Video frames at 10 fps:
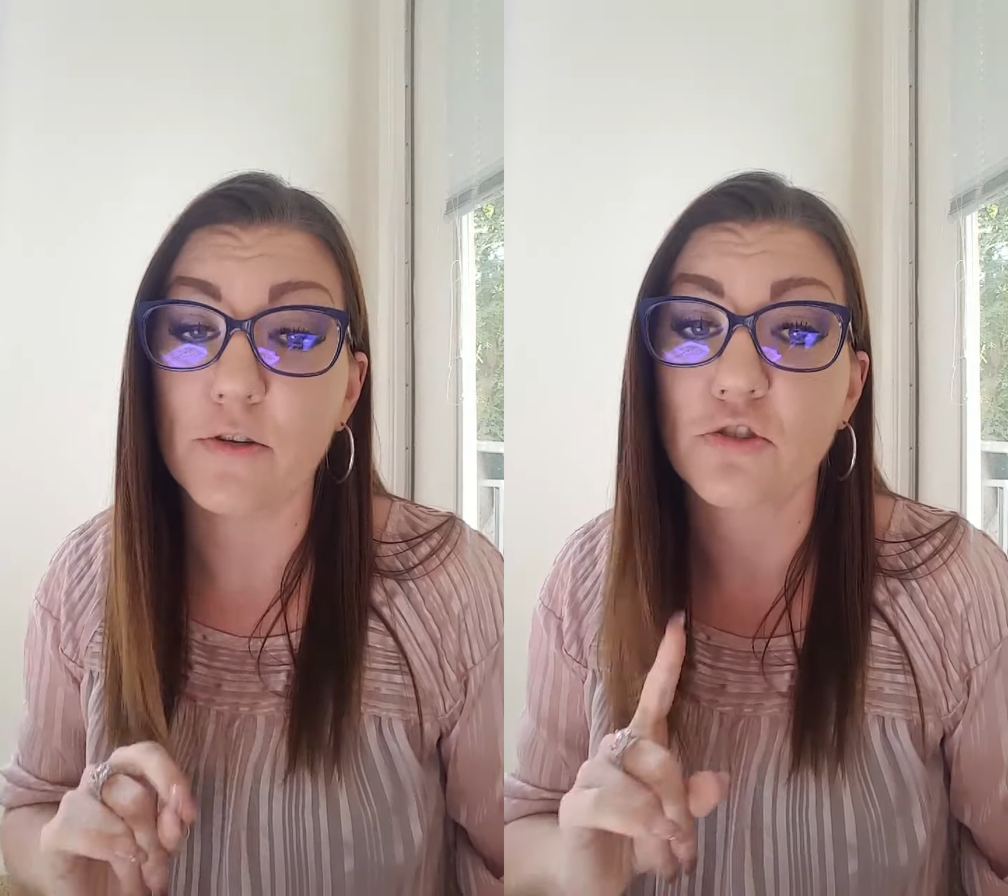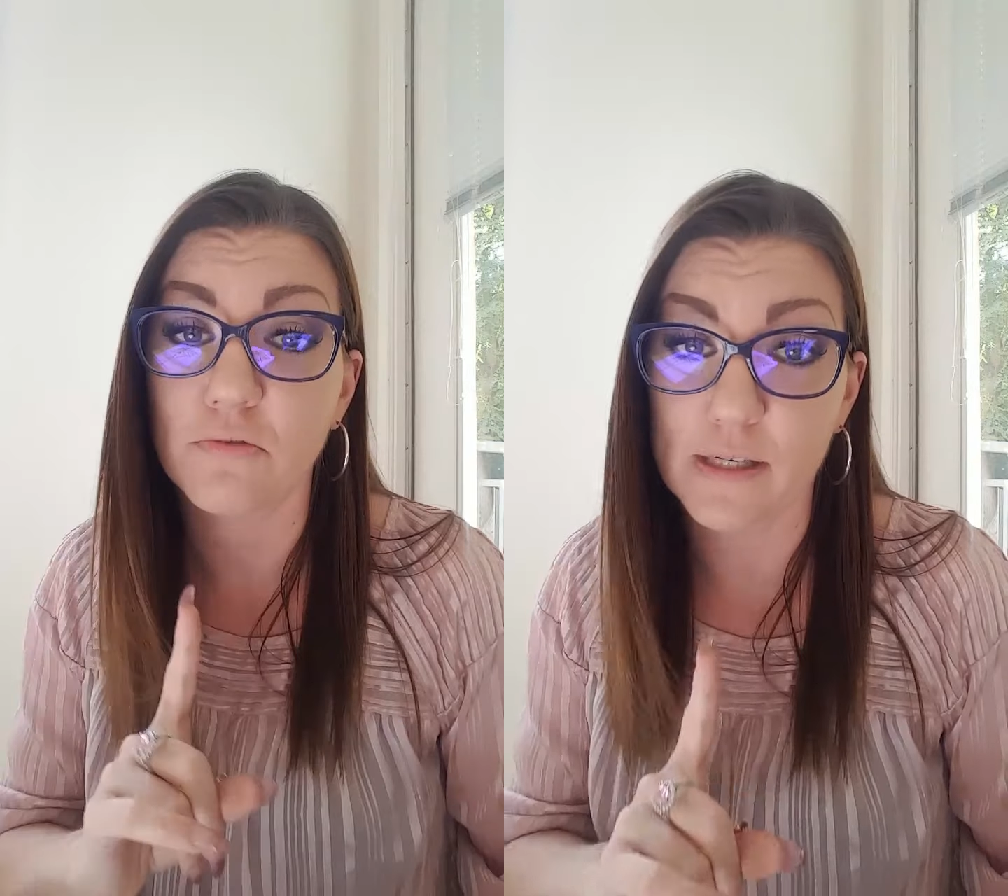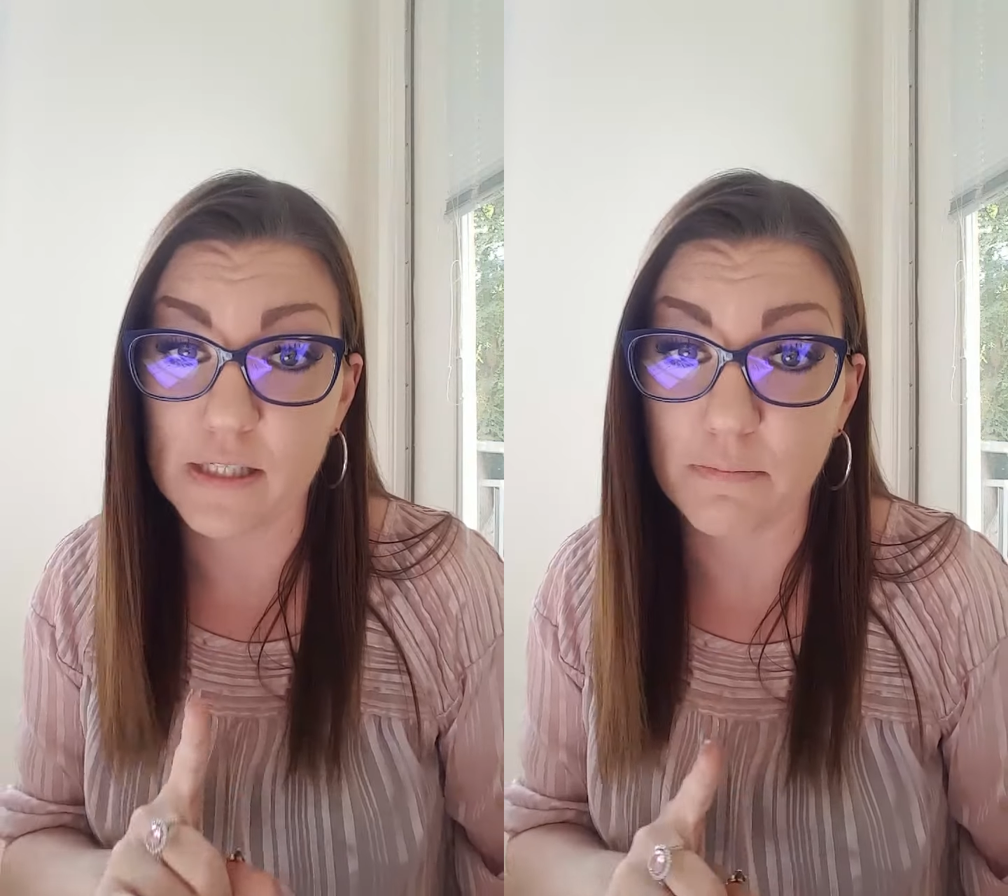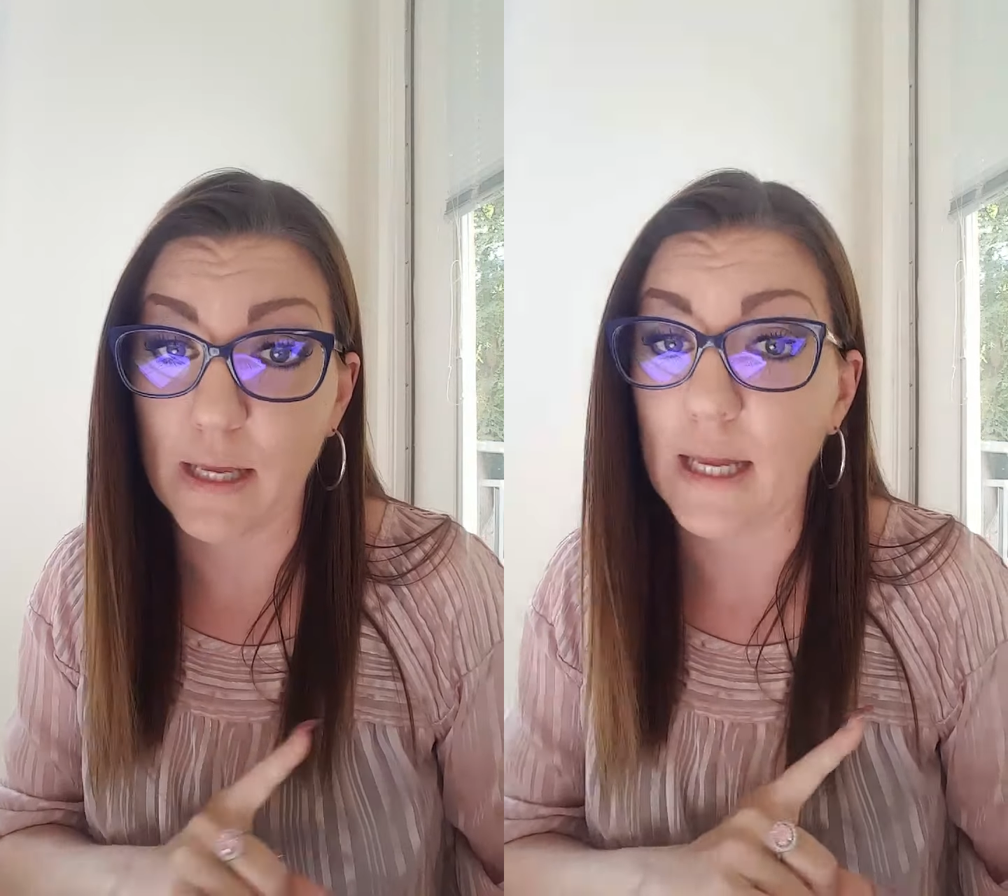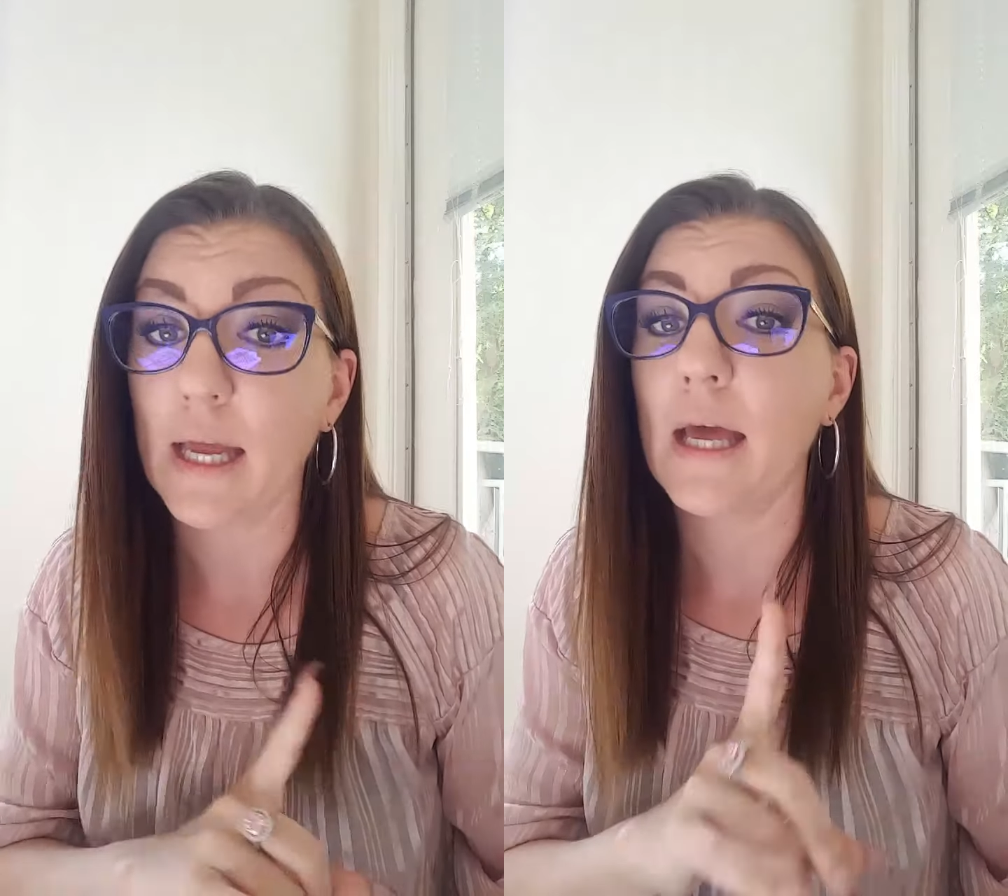And trust
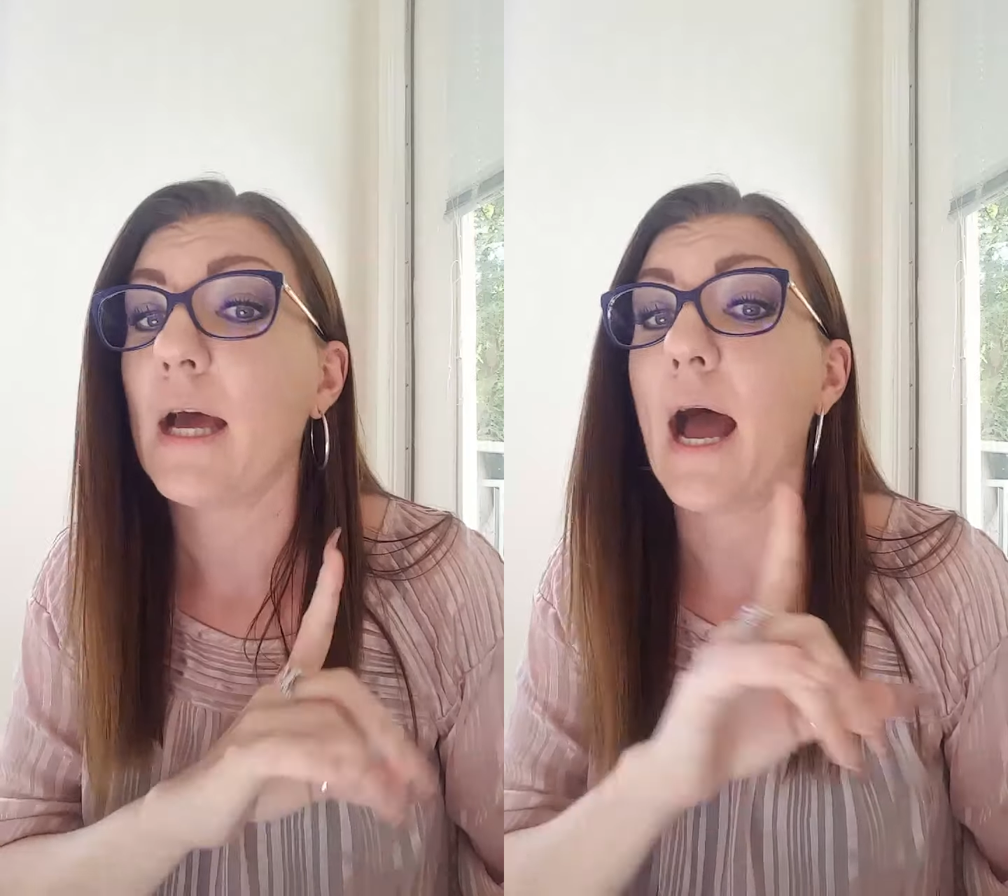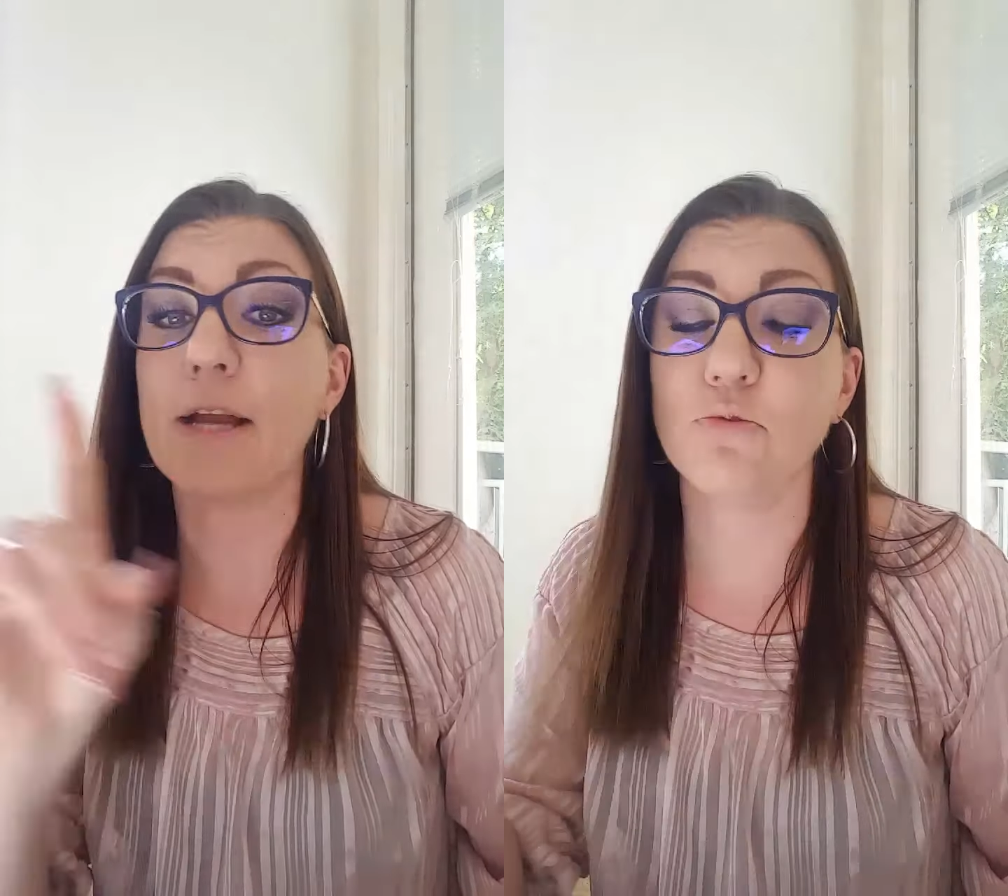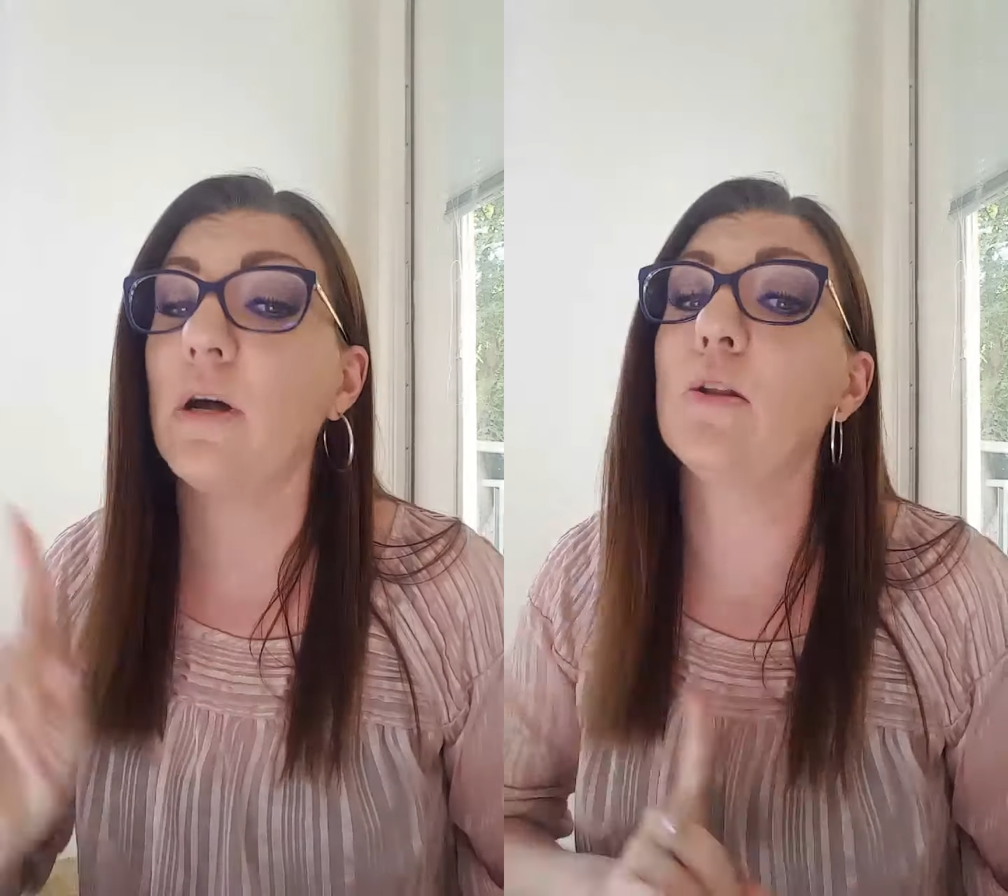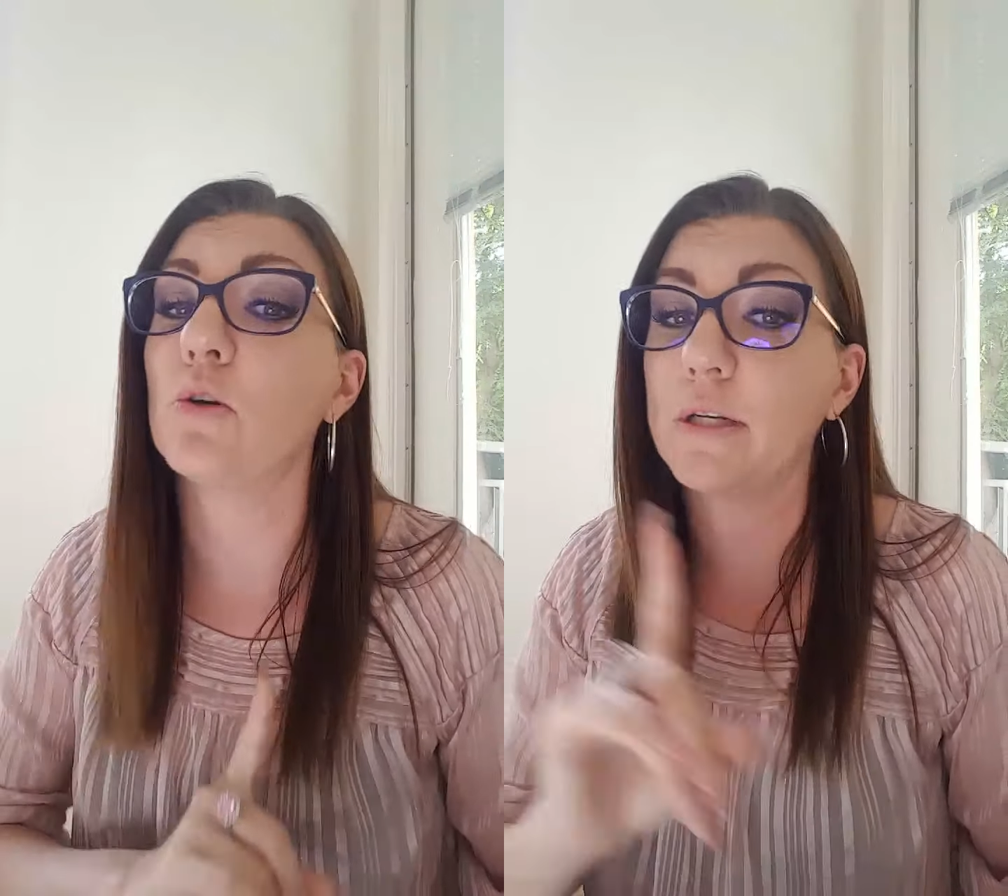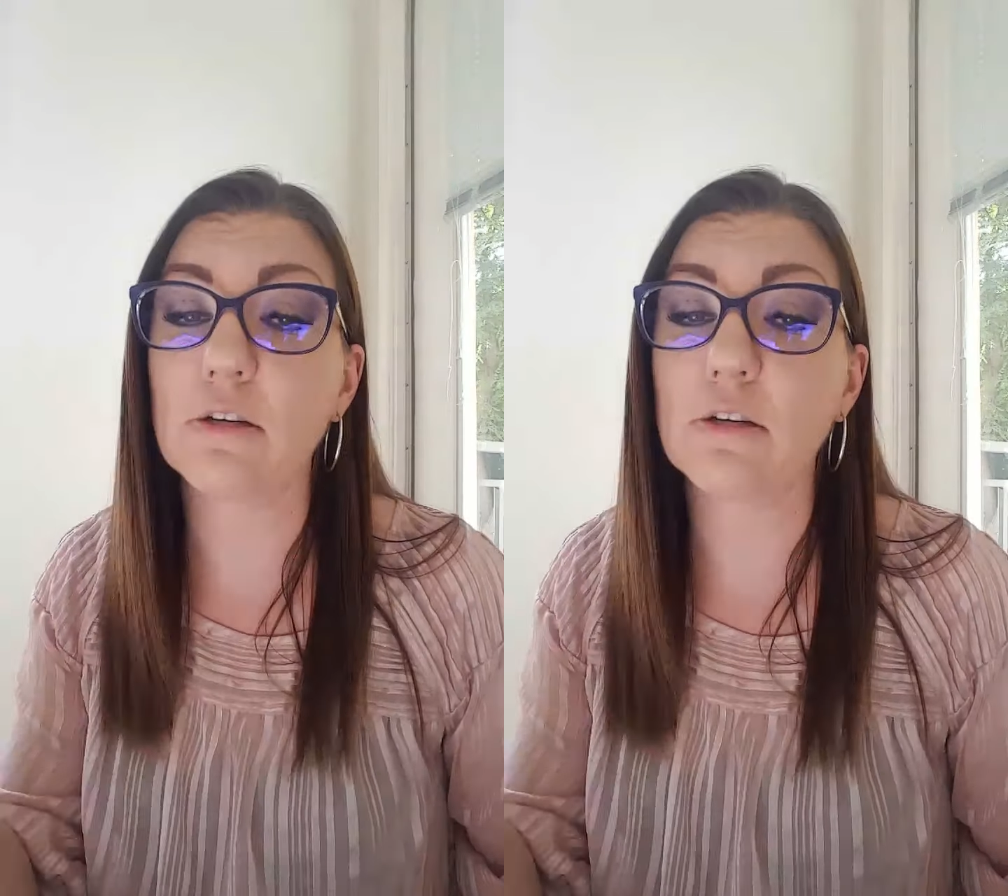me, I do not look